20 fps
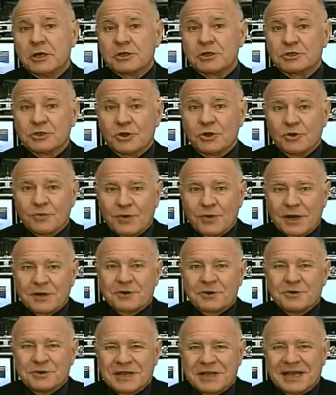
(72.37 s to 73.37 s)
So
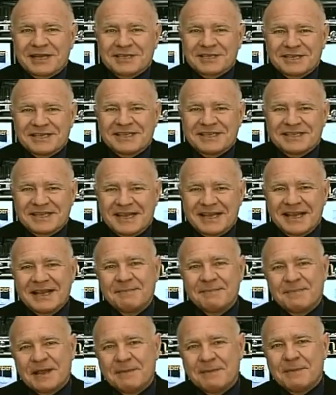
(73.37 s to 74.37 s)
one could actually
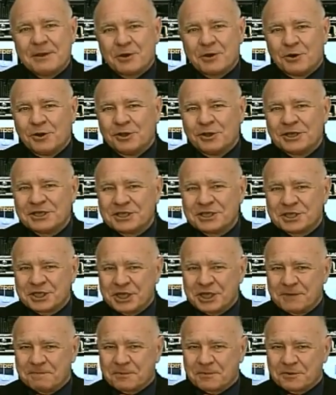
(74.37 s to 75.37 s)
say maybe gold is
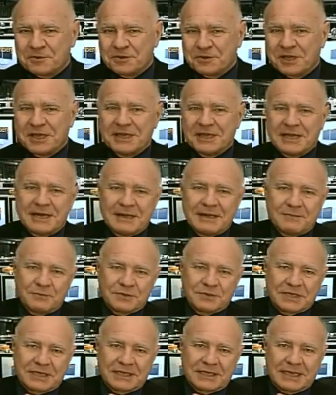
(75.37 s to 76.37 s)
cheaper today than it
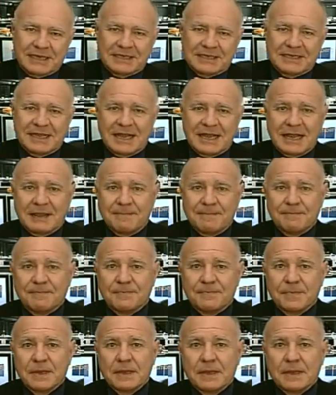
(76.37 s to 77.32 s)
was at that time.